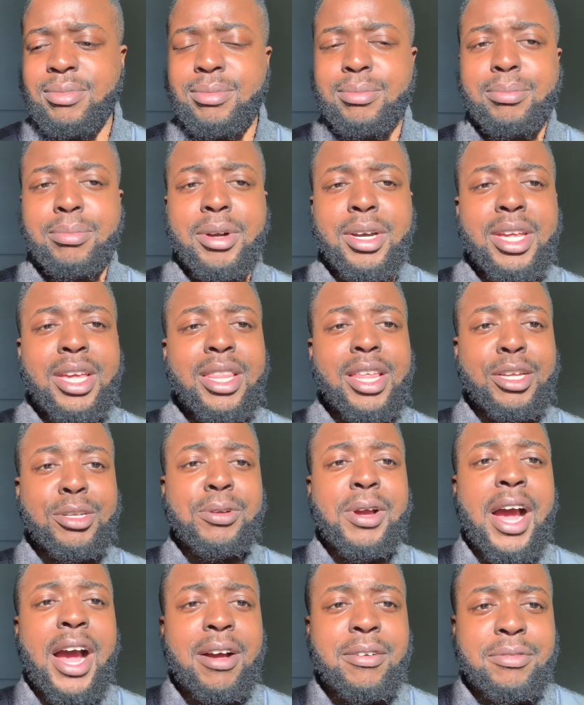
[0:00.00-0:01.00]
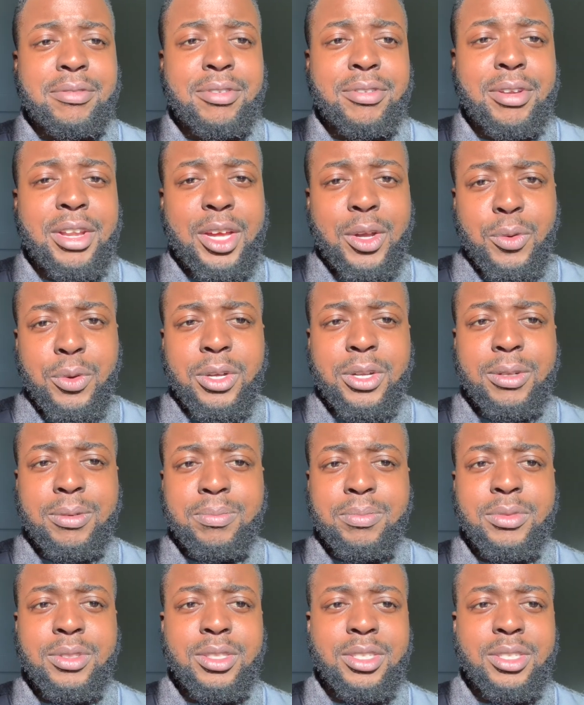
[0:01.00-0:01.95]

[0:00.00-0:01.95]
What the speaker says: money that you have liquid